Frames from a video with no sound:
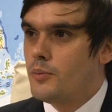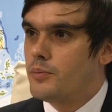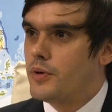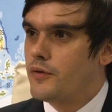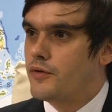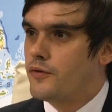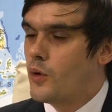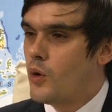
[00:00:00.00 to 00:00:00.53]

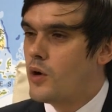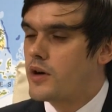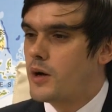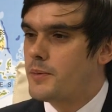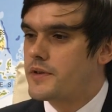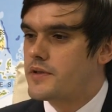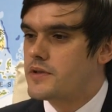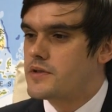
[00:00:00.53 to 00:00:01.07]
Before
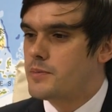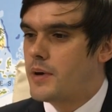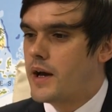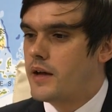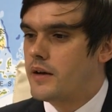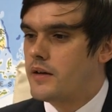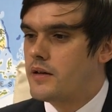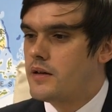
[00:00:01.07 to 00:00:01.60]
coming to
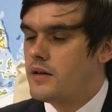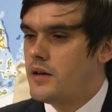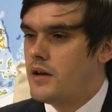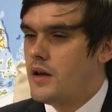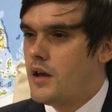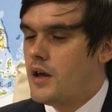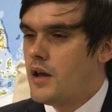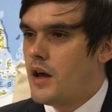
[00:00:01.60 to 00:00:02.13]
Japan,
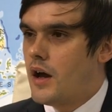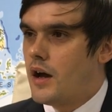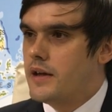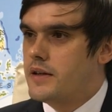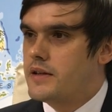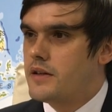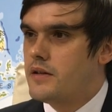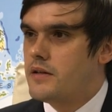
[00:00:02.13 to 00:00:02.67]
I
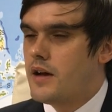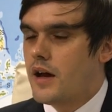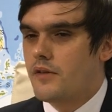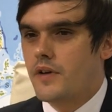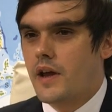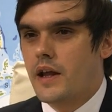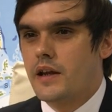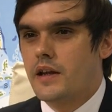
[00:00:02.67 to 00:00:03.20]
didn't
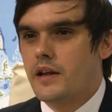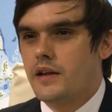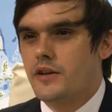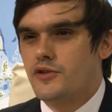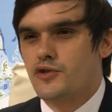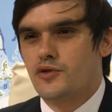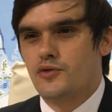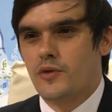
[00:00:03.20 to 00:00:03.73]
have
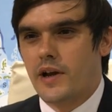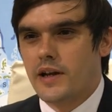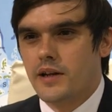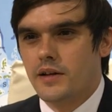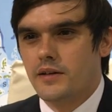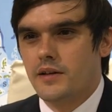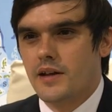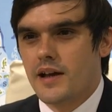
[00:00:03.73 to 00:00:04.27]
any
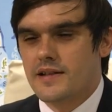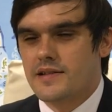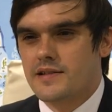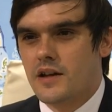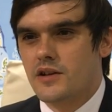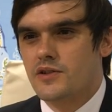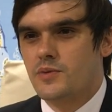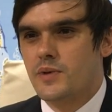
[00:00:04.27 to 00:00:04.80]
training as
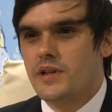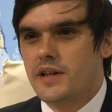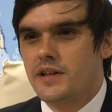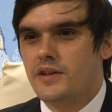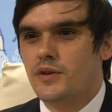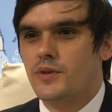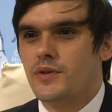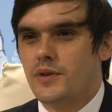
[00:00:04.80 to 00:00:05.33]
such. We
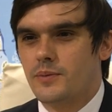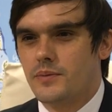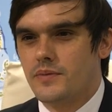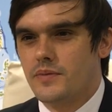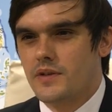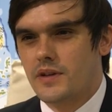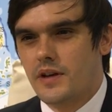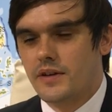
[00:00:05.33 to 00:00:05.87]
did do
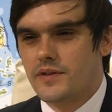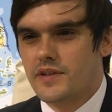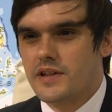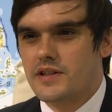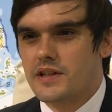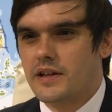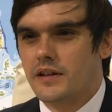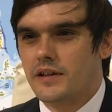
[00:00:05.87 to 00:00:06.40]
some kind of
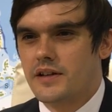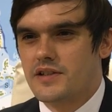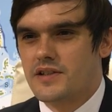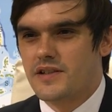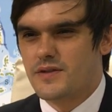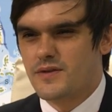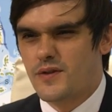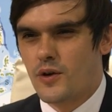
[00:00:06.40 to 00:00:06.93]
teaching English
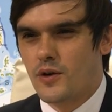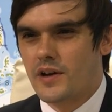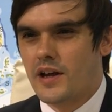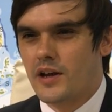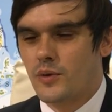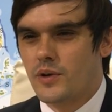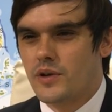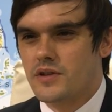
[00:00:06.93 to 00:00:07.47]
as a foreign
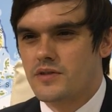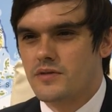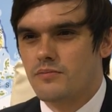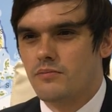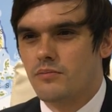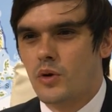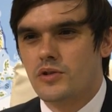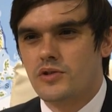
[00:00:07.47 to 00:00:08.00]
language
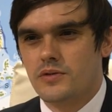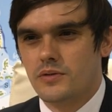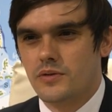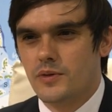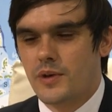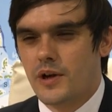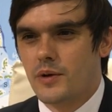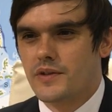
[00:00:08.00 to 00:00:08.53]

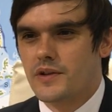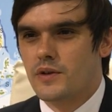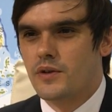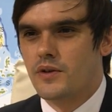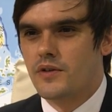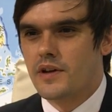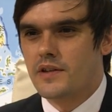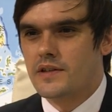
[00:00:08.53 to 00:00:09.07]
modules when I was at
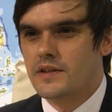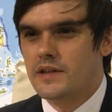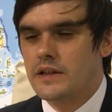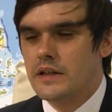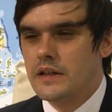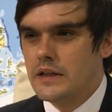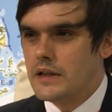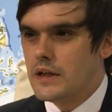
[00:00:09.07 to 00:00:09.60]
university,
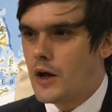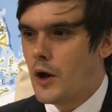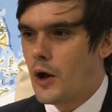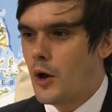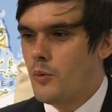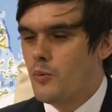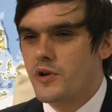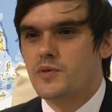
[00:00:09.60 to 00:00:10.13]

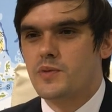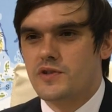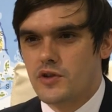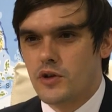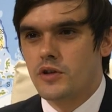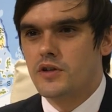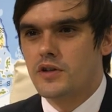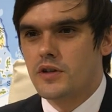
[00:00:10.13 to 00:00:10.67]
which was
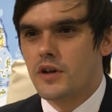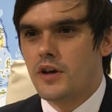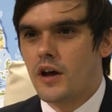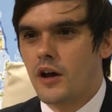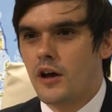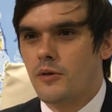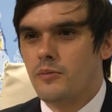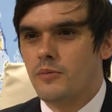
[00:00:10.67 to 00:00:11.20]
good,
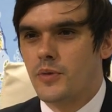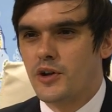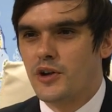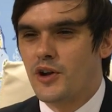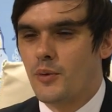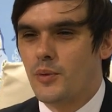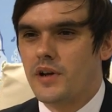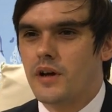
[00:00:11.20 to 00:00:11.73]
but
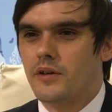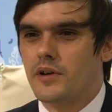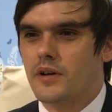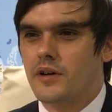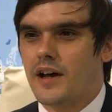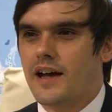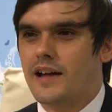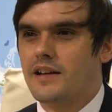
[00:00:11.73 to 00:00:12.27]
we
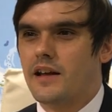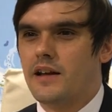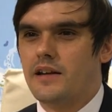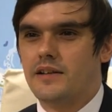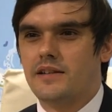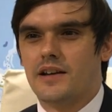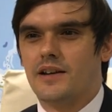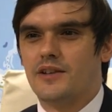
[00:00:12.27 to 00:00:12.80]
never had
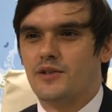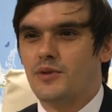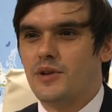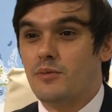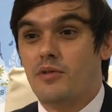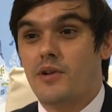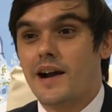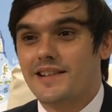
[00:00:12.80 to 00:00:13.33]
any time to
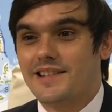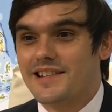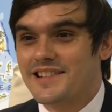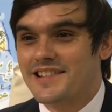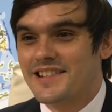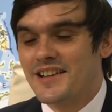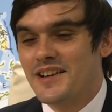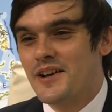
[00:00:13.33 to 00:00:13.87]
really
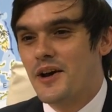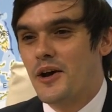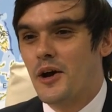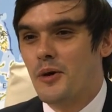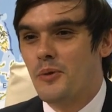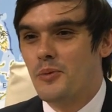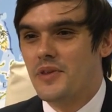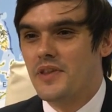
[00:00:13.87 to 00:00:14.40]
practice
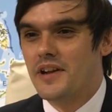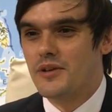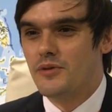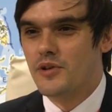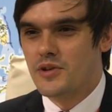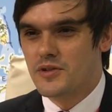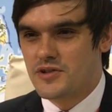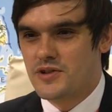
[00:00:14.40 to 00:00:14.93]
with any real